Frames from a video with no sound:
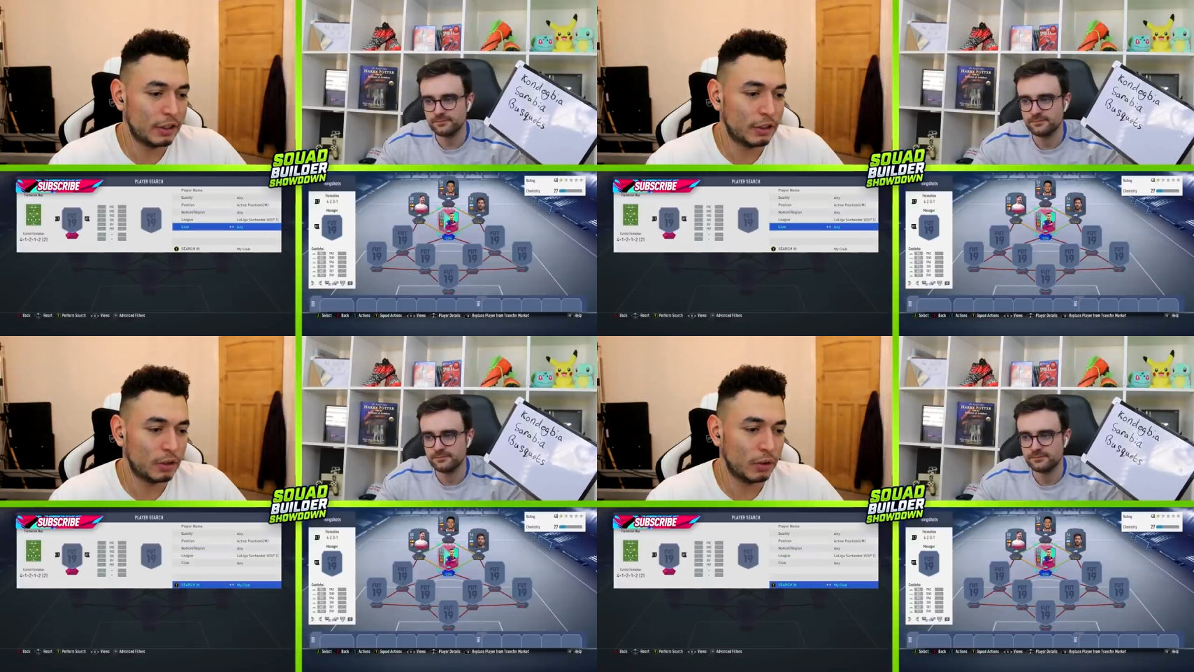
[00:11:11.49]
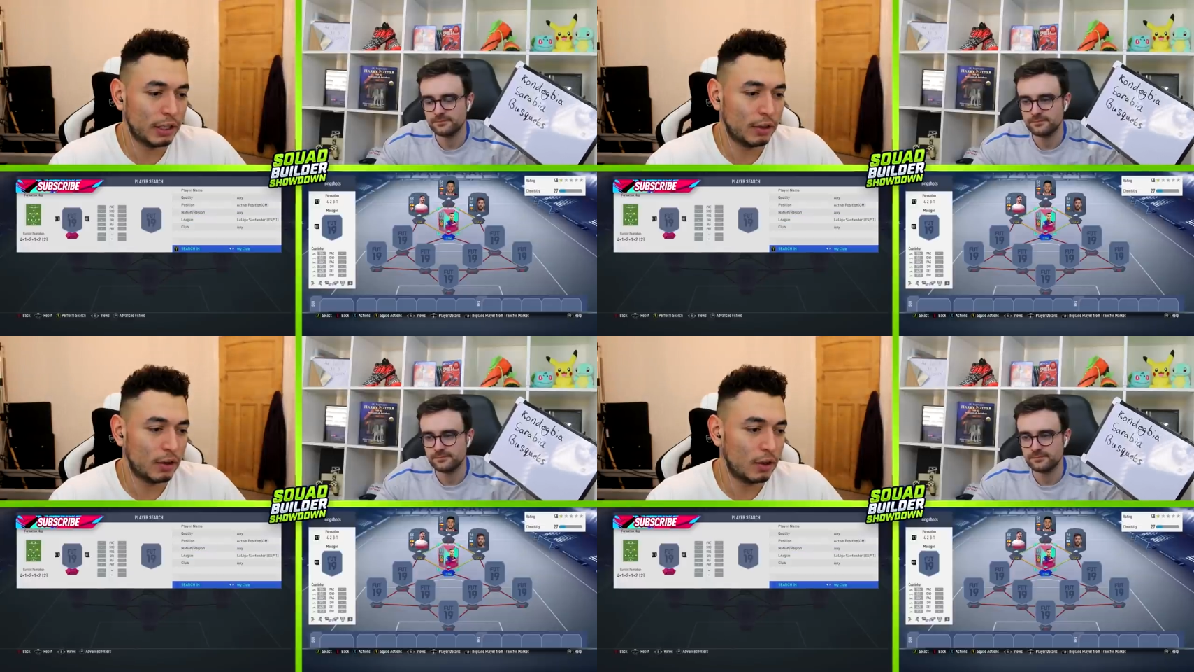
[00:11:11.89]
Speaker 1: Surely
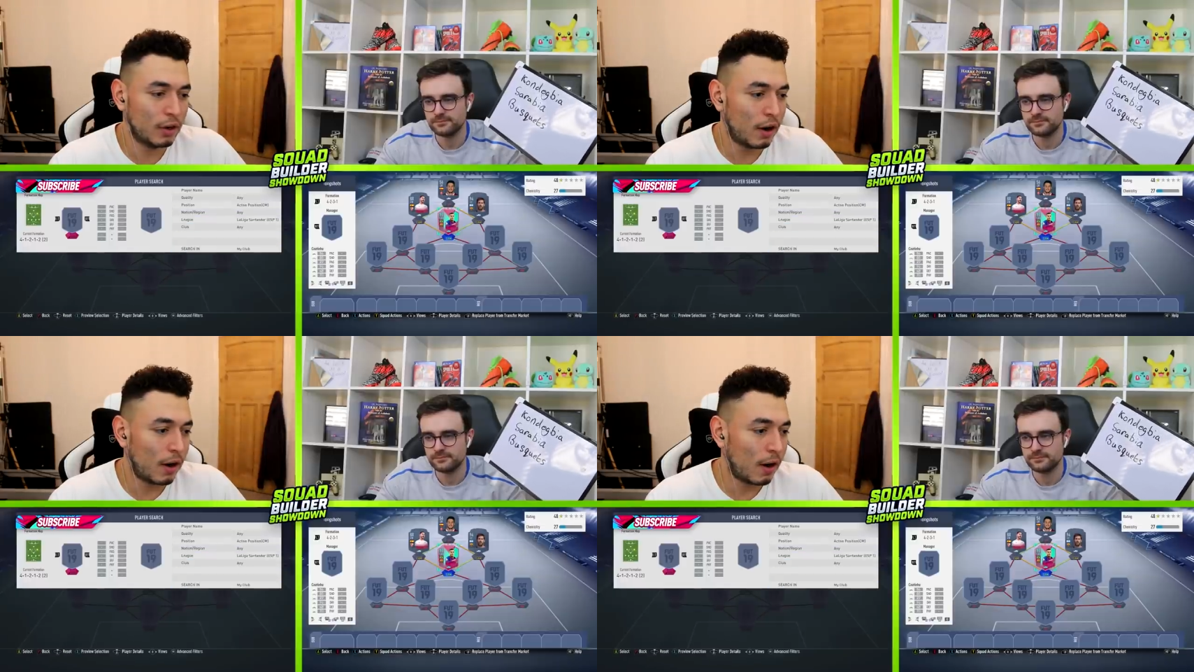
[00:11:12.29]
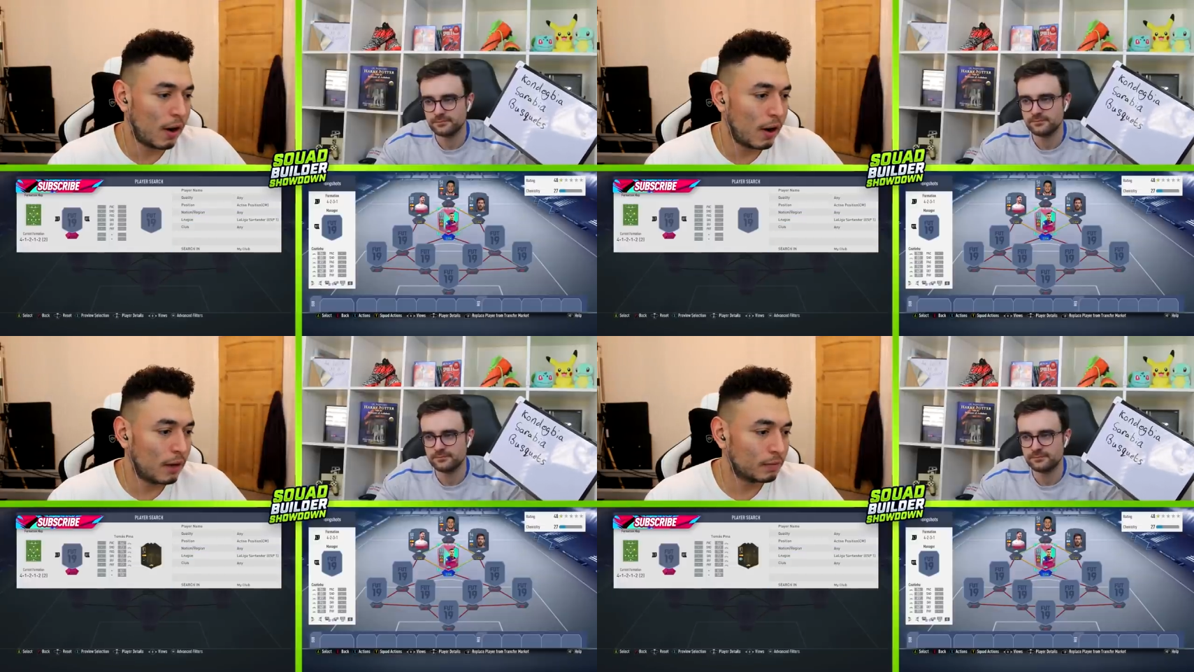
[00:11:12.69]
not.
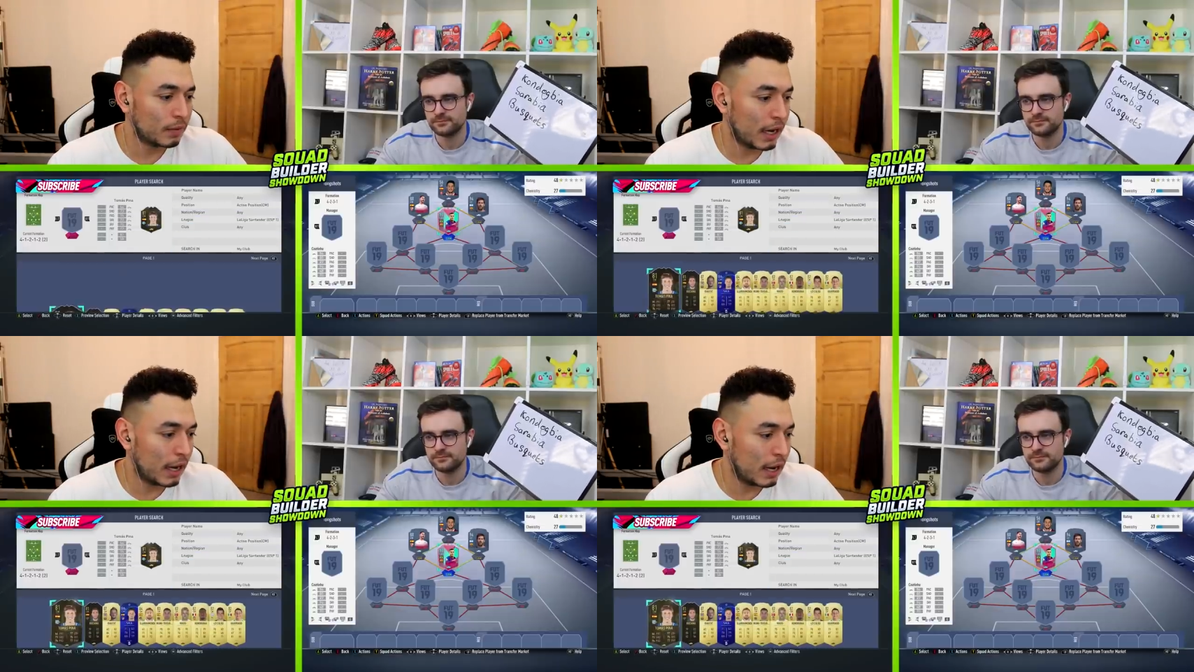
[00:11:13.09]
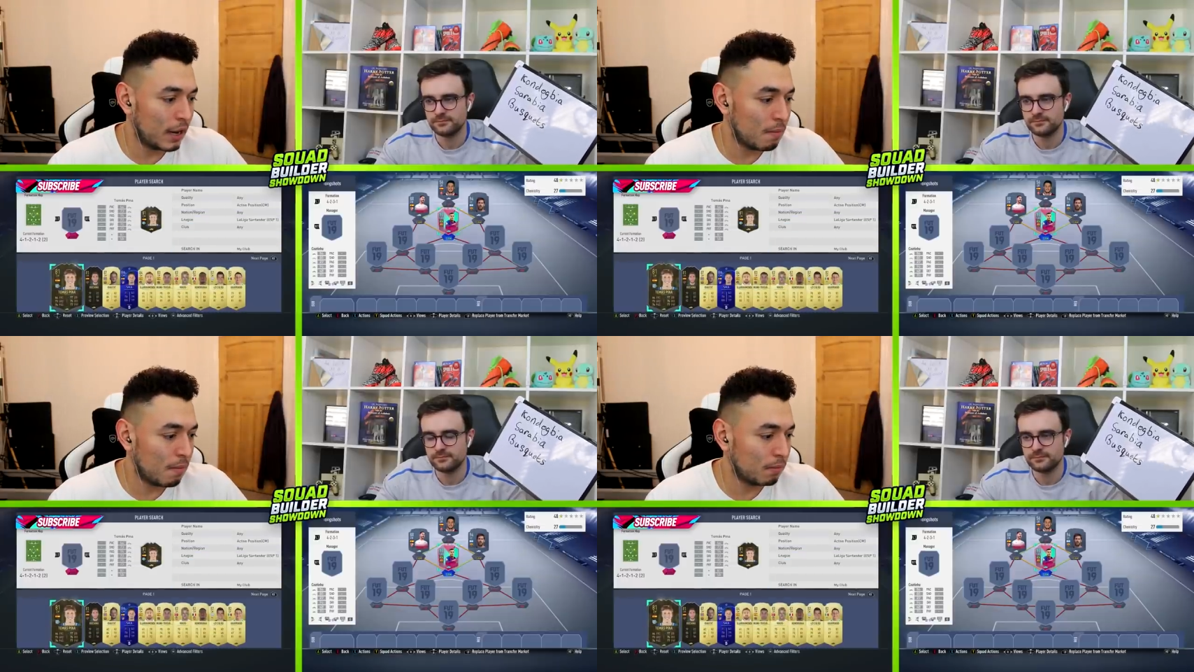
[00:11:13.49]

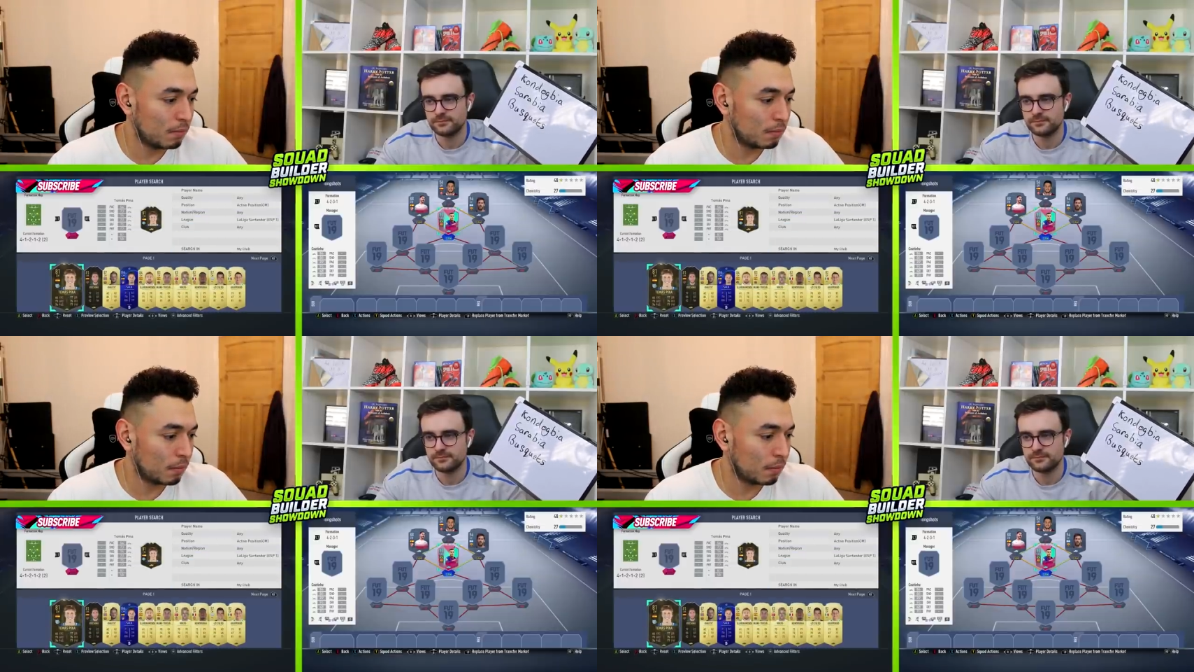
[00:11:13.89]
Um,